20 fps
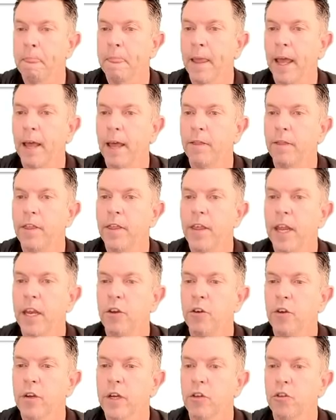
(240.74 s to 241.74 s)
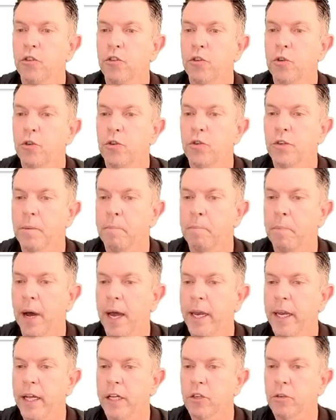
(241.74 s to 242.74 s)
and then you can choose the
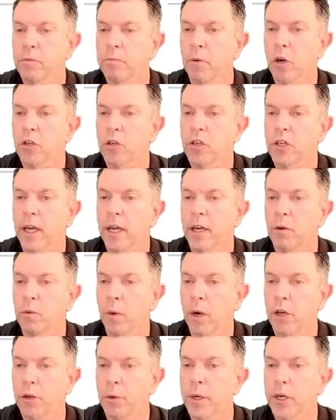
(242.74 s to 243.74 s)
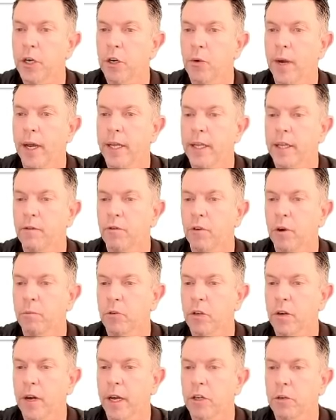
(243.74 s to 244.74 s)
Binance Smart Chain. Well, you would create it from
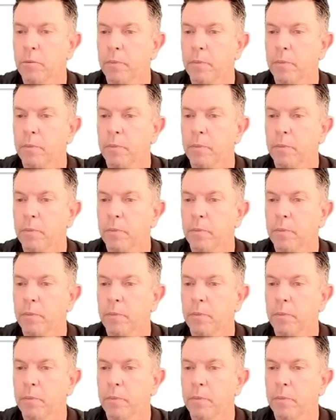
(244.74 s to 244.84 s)
scratch,